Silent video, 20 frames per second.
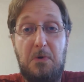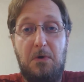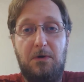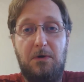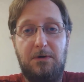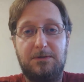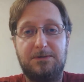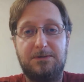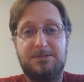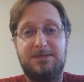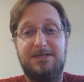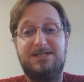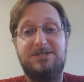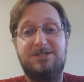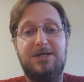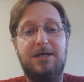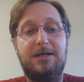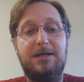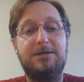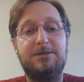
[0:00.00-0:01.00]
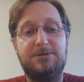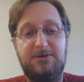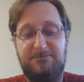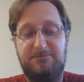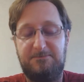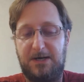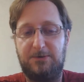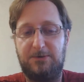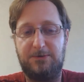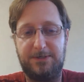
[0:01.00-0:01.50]
so-called challenge
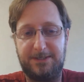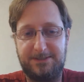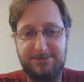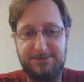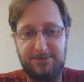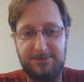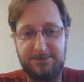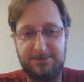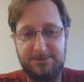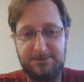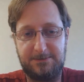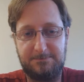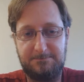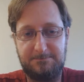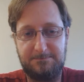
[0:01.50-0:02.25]
of power exhaust.